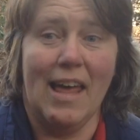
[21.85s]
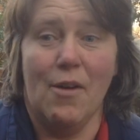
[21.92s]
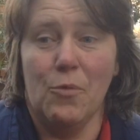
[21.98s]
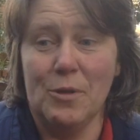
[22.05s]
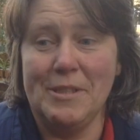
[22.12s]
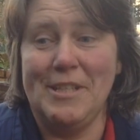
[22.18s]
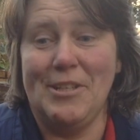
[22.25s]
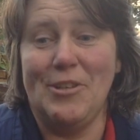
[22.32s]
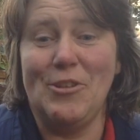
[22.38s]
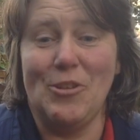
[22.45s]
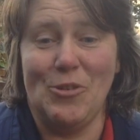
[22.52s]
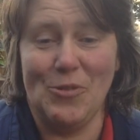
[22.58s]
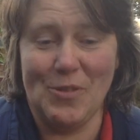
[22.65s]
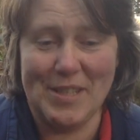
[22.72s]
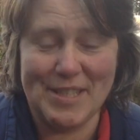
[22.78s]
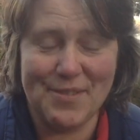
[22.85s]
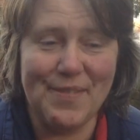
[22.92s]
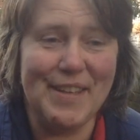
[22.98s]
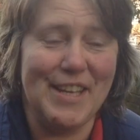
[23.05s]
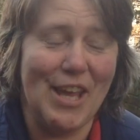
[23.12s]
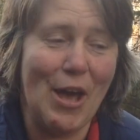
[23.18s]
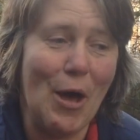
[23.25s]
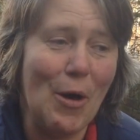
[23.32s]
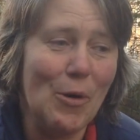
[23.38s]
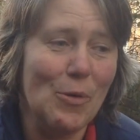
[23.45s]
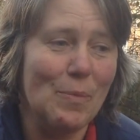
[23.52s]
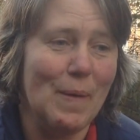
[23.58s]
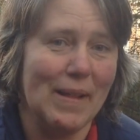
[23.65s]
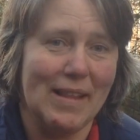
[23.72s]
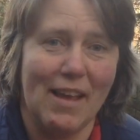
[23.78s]
I wanted to do this
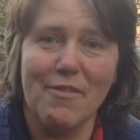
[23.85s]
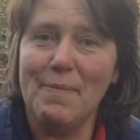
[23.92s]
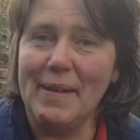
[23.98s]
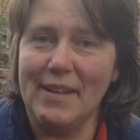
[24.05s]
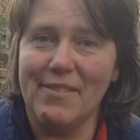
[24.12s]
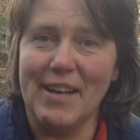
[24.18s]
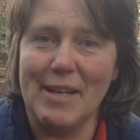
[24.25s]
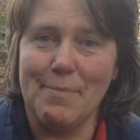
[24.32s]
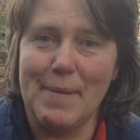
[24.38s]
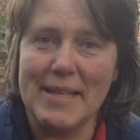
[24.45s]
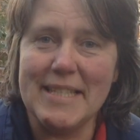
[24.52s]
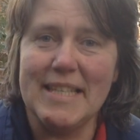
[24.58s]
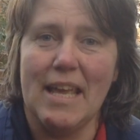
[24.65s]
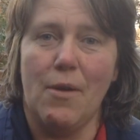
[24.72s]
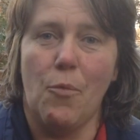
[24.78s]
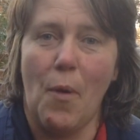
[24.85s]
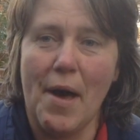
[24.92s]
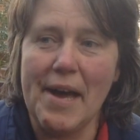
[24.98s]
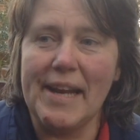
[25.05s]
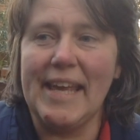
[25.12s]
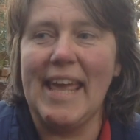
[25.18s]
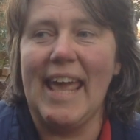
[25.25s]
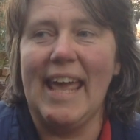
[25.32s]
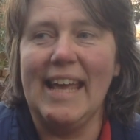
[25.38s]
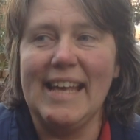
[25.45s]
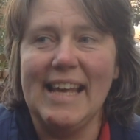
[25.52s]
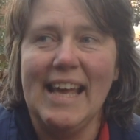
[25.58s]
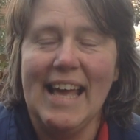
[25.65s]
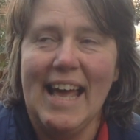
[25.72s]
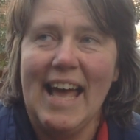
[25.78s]
video, but I've been quite busy working,